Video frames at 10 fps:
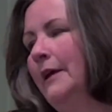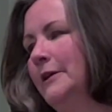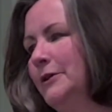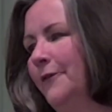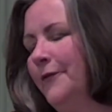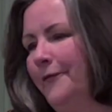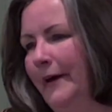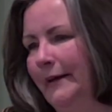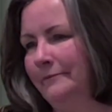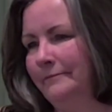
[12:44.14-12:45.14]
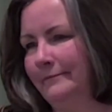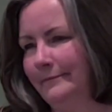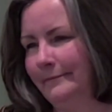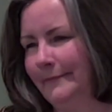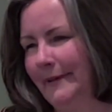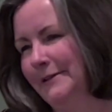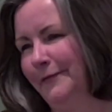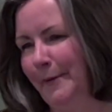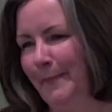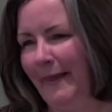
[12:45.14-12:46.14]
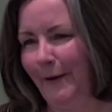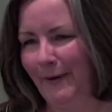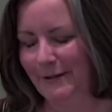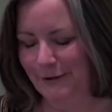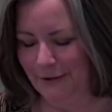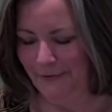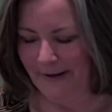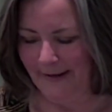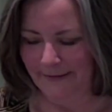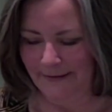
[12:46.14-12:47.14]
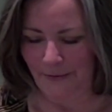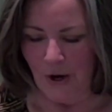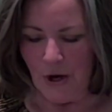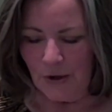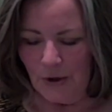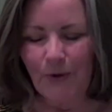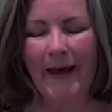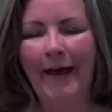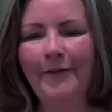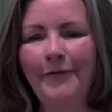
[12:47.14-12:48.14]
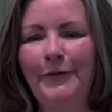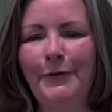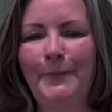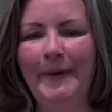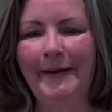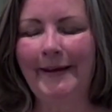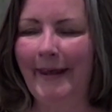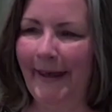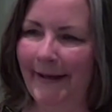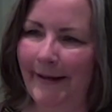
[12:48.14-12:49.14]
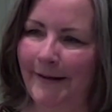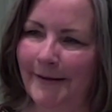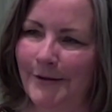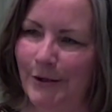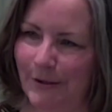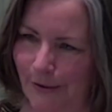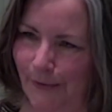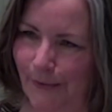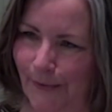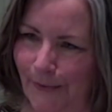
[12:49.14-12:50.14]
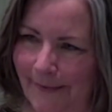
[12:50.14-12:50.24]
So for fun, let's flip that question around to, who have you been Kenny to